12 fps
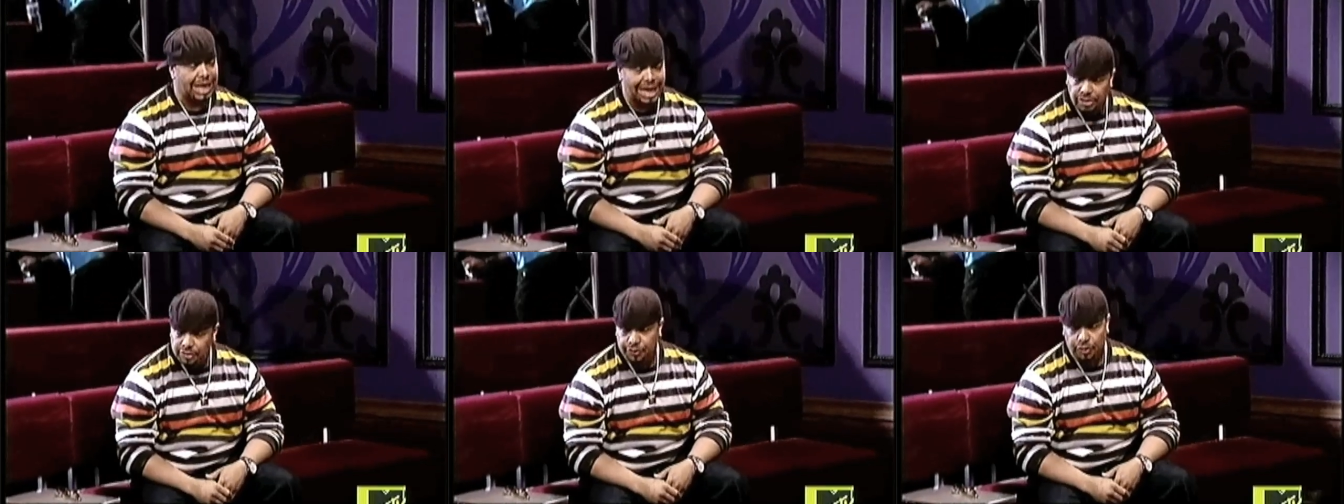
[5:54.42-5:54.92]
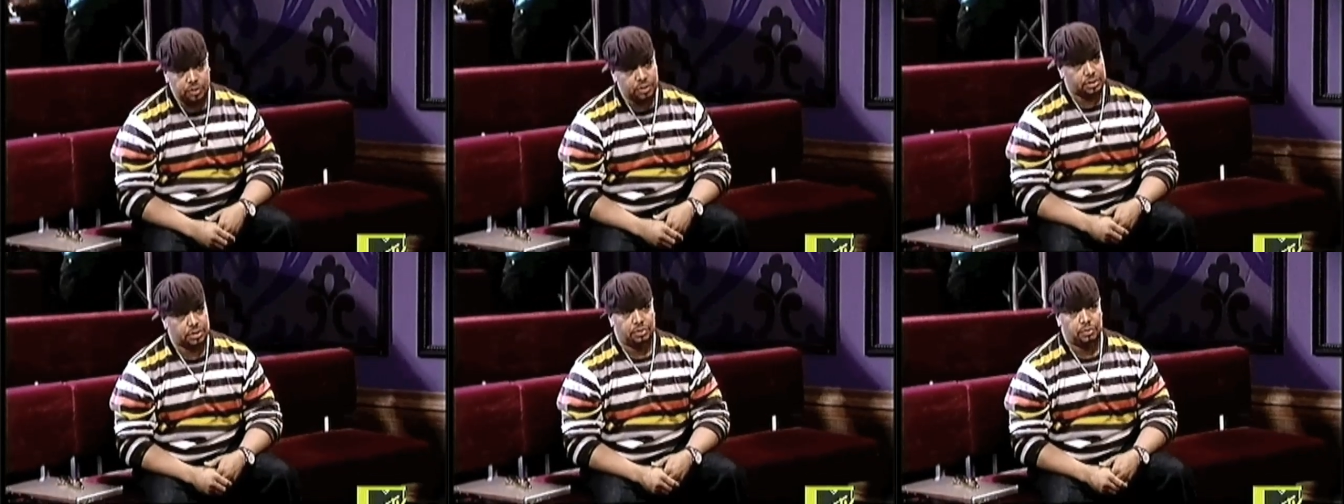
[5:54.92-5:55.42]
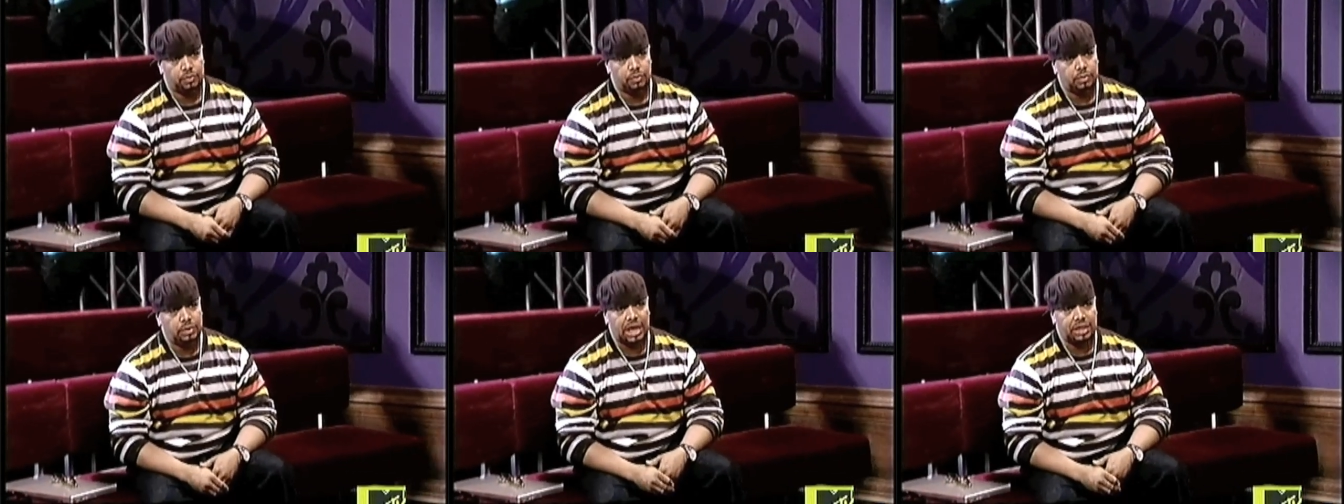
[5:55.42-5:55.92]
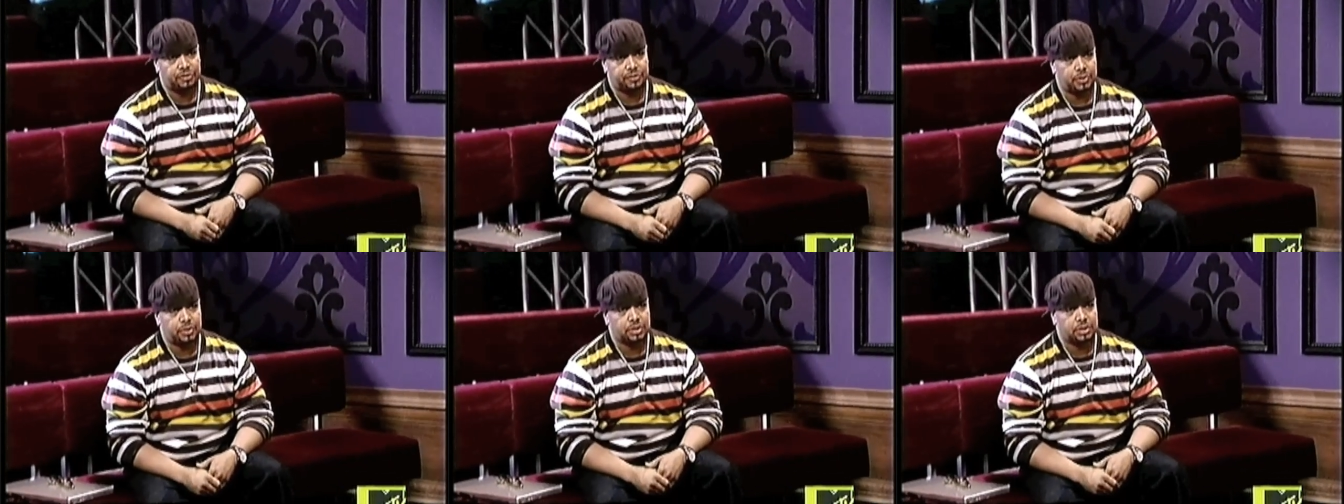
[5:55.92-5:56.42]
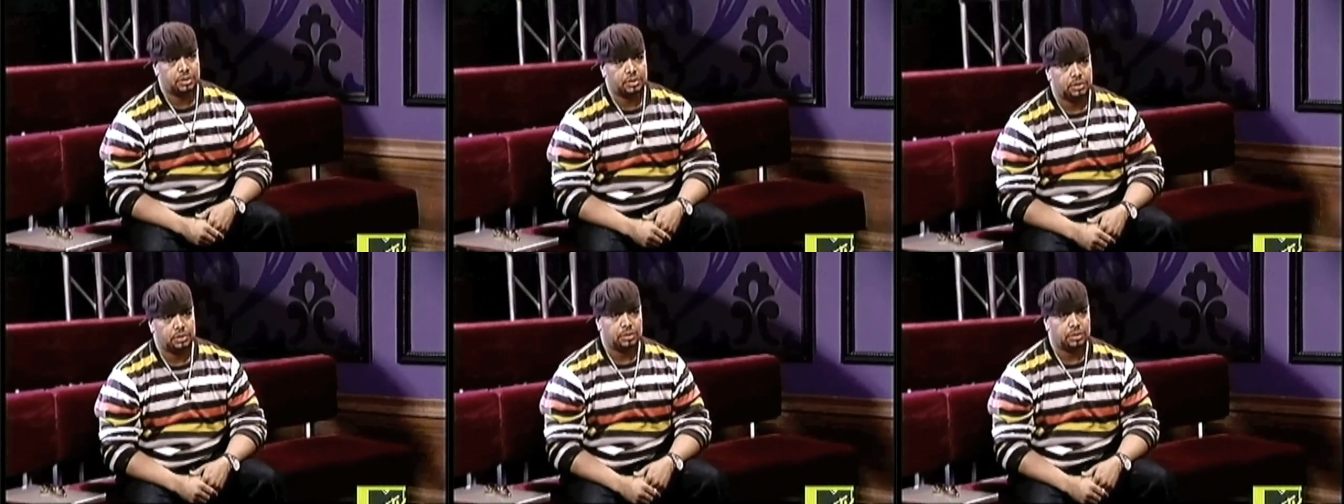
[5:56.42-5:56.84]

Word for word: Got to focus. You got to focus.